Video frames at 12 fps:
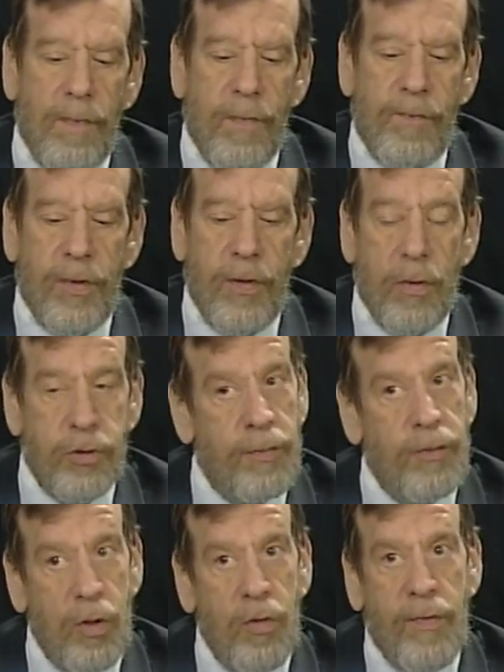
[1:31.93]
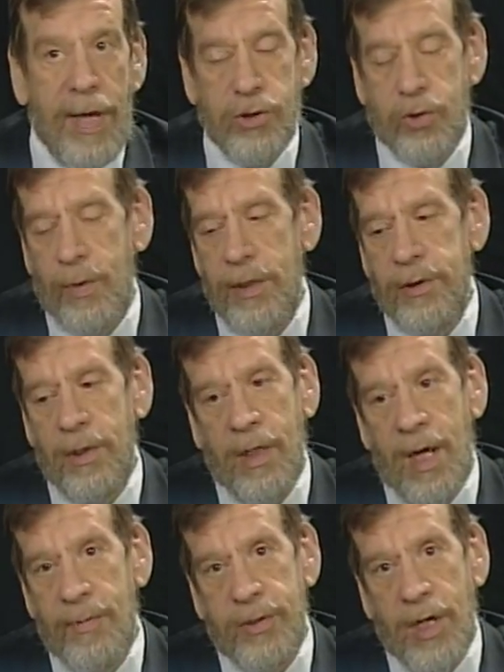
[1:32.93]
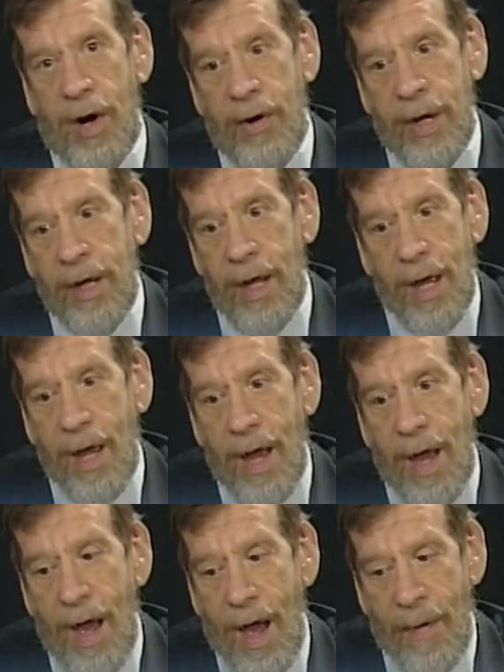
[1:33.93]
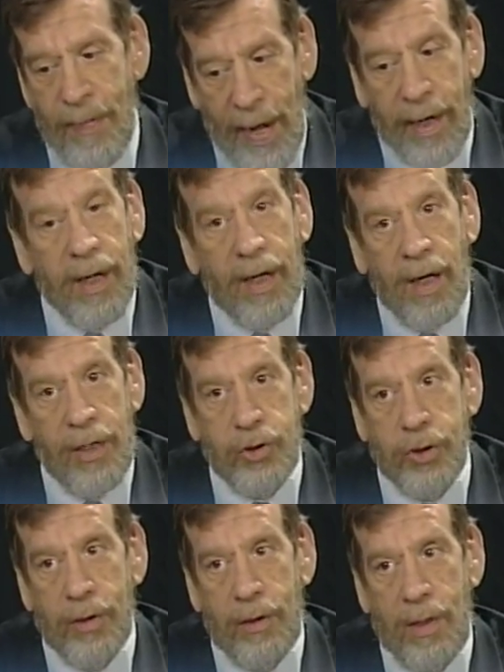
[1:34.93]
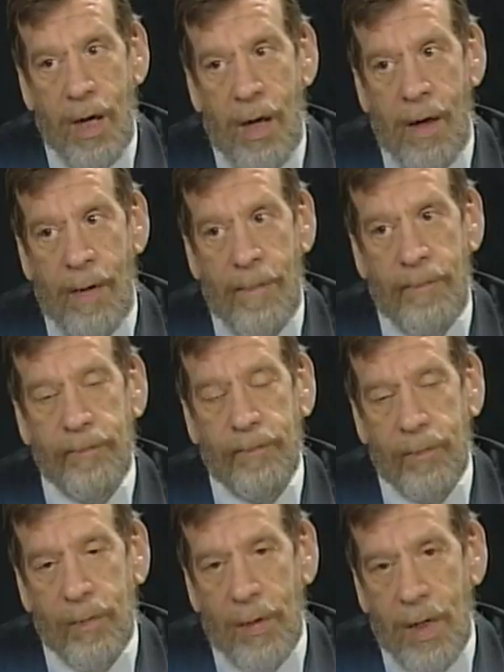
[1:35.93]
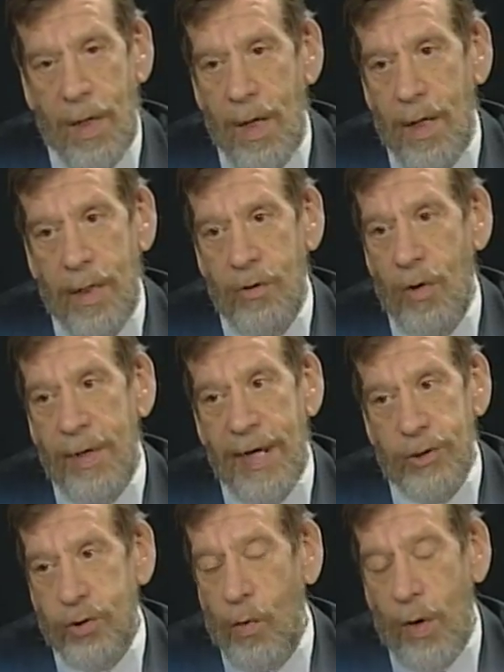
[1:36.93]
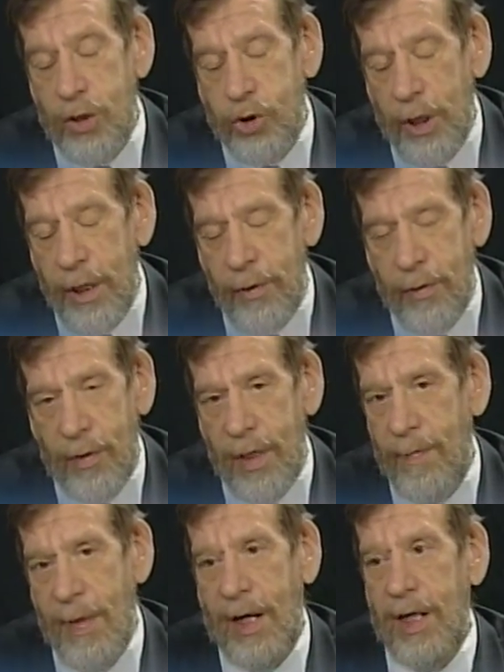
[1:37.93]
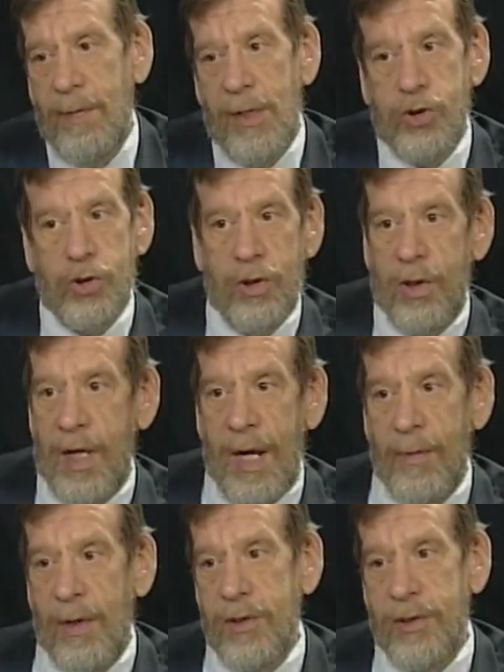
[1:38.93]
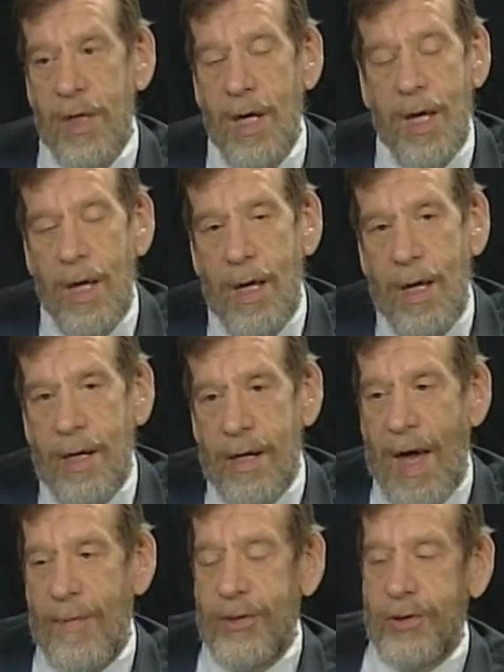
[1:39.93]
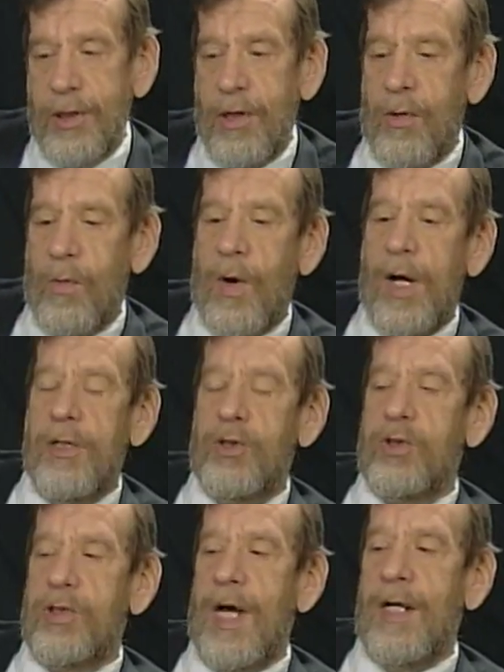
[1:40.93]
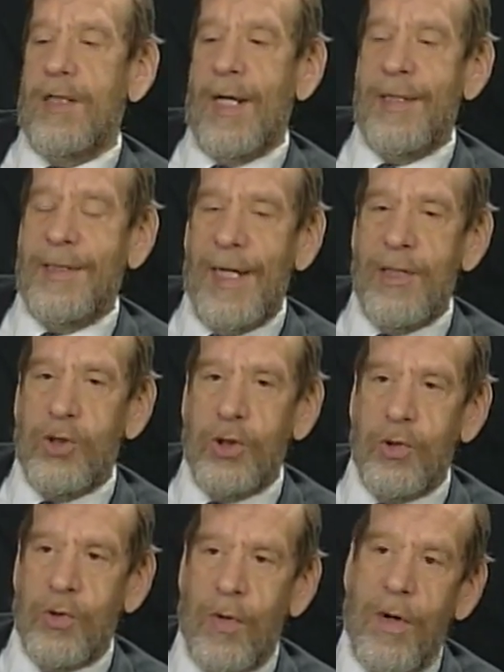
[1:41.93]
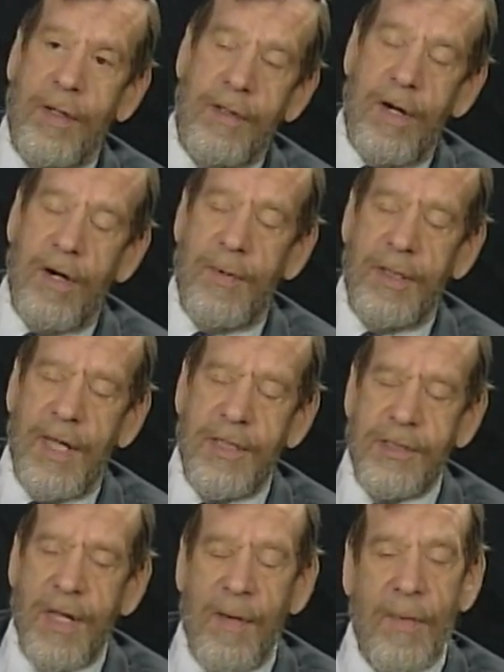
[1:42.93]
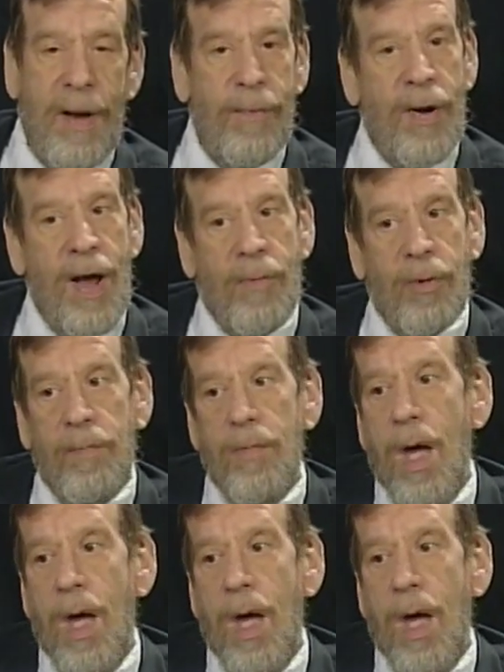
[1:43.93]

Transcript: for those of you who've asked recently, I'm sorry, I'm not going to cut you. Um, nobody has to watch you either, and I'm not going to mention your name because you obviously don't want attention drawn there, but that's not my problem.